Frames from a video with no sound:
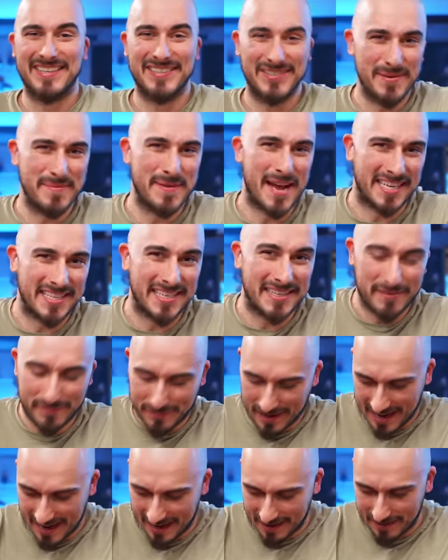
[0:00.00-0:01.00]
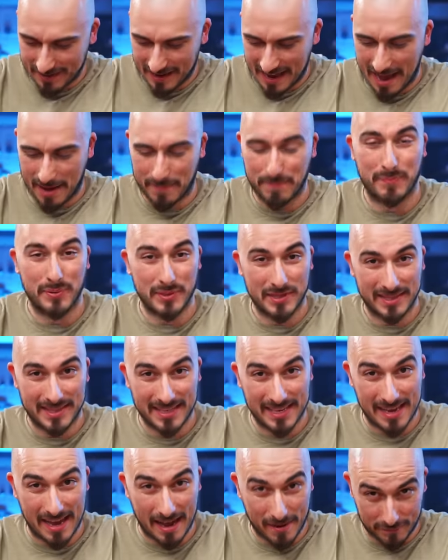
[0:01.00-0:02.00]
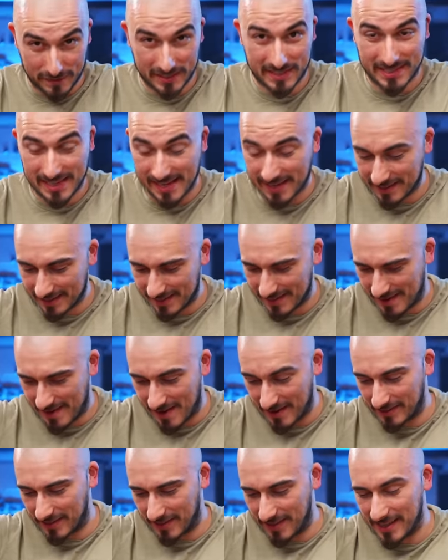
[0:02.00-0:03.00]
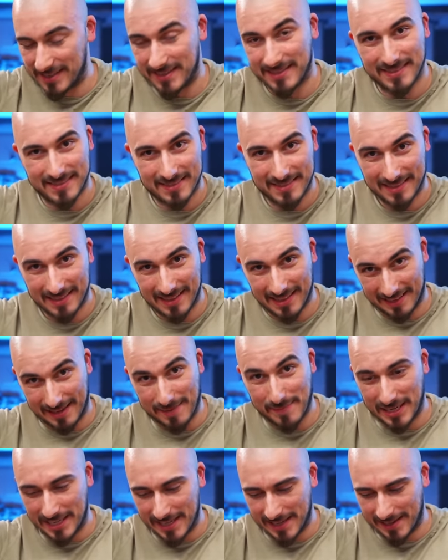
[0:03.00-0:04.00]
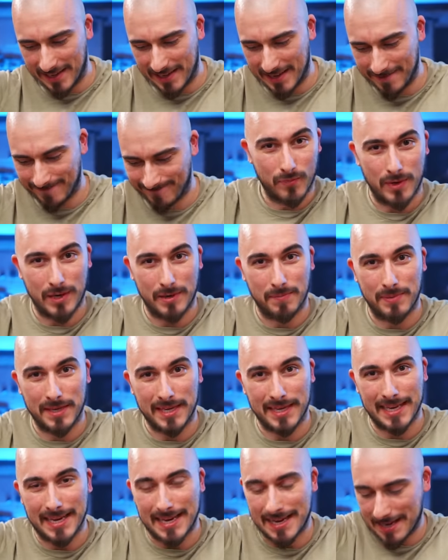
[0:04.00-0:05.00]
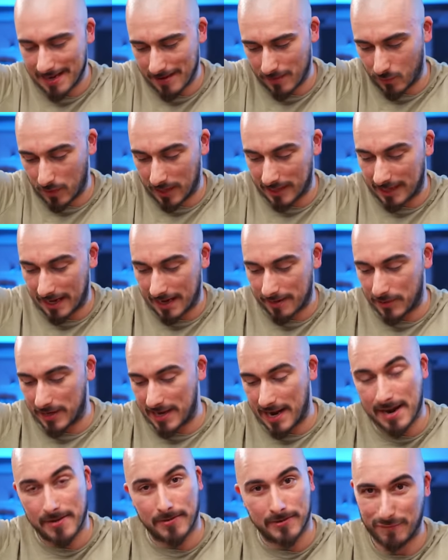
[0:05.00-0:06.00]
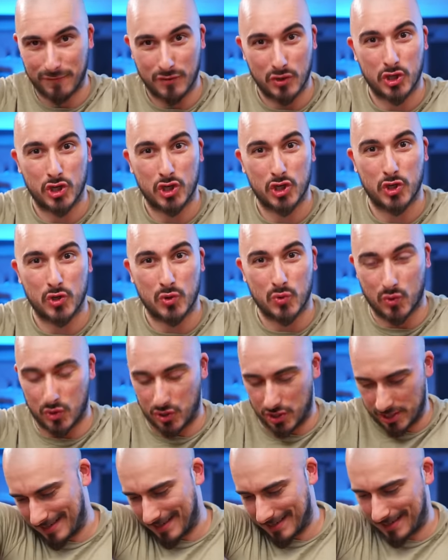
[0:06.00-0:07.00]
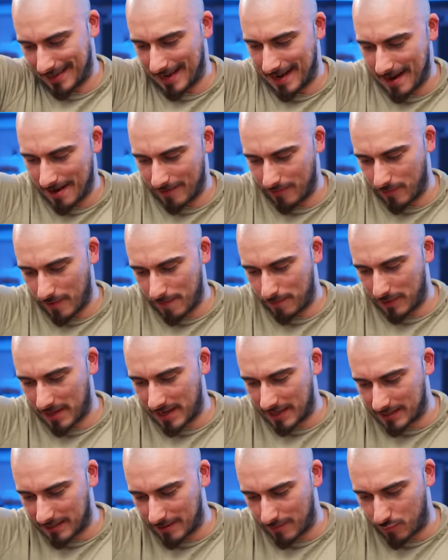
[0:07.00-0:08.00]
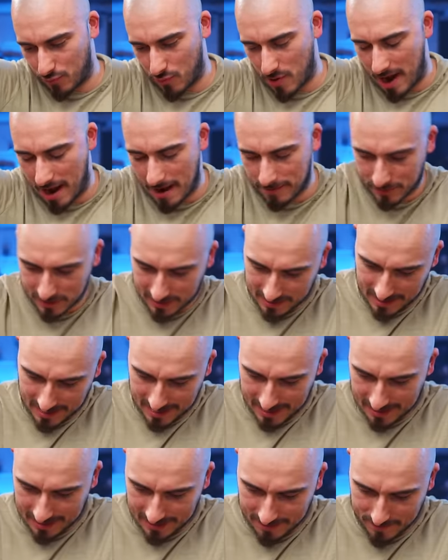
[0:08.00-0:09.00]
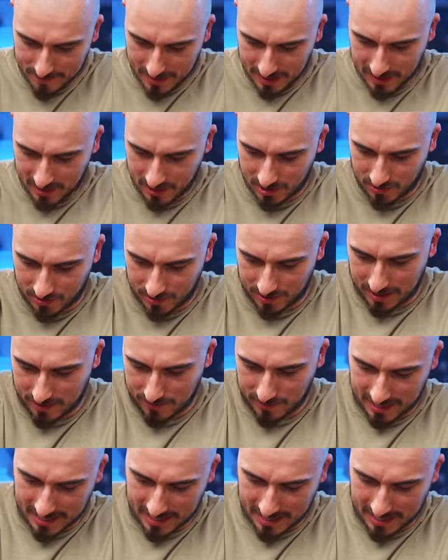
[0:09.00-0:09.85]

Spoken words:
Could you imagine if I had put the FX6 onto this, like immediately? We'd be one camera down for sure. Just gonna replace the props and make sure that we